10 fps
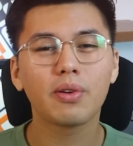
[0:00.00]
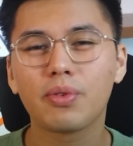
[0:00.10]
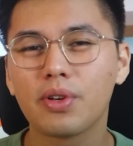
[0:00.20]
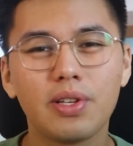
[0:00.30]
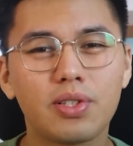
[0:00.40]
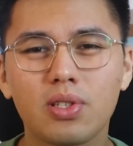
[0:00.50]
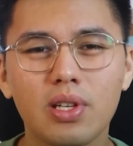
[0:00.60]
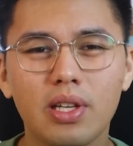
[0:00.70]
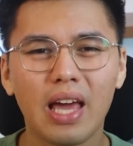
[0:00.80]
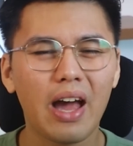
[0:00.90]
already
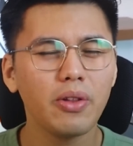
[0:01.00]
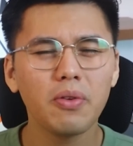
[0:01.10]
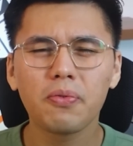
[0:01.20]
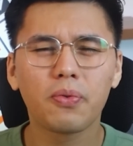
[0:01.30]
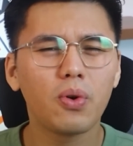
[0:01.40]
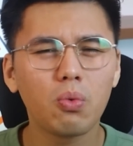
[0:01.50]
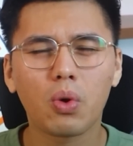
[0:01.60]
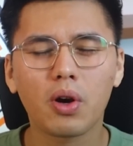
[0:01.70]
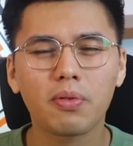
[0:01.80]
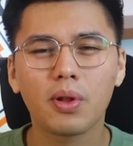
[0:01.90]
seen how the full
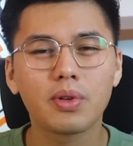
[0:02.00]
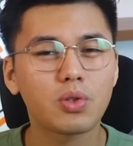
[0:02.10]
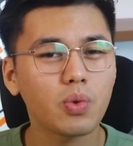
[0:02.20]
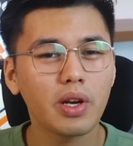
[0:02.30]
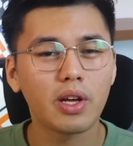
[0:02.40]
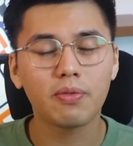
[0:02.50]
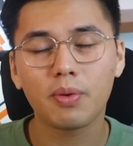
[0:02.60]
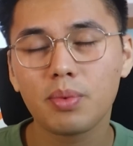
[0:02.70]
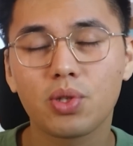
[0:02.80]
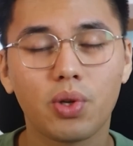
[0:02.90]
workflow is running
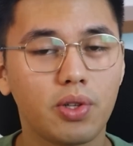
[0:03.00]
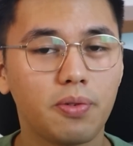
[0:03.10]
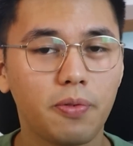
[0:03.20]
from start to